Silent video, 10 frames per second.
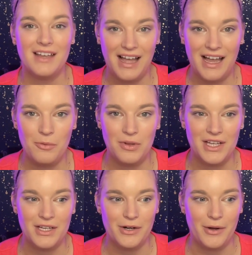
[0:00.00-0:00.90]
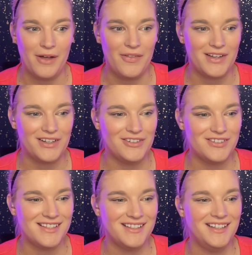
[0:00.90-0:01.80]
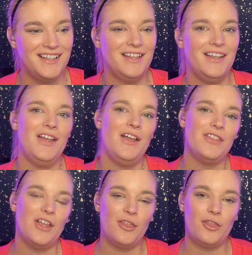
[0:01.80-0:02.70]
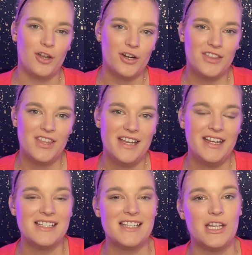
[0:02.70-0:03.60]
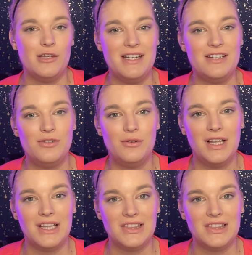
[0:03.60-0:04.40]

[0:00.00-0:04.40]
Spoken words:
I will let you know how that goes. The third thing is that you need to